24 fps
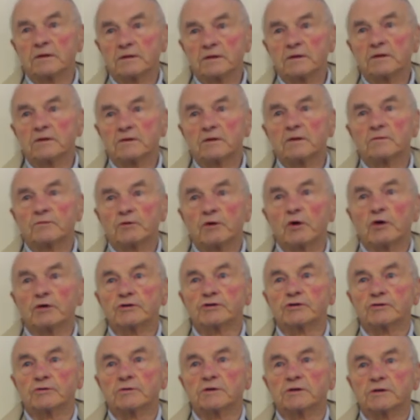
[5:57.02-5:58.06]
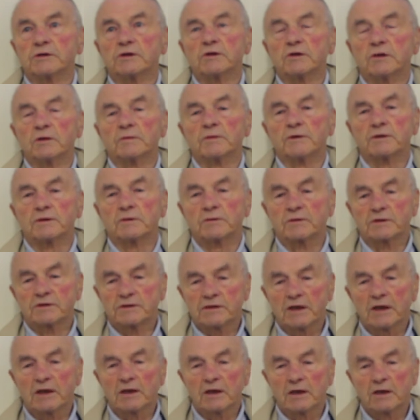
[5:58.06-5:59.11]
approach to it, but
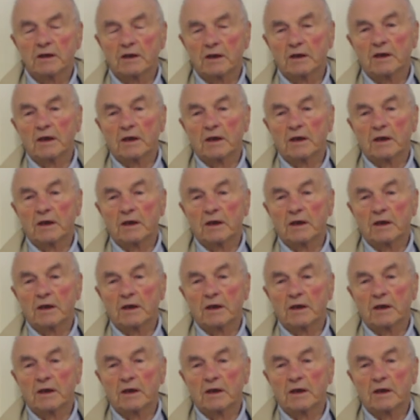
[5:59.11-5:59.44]
still.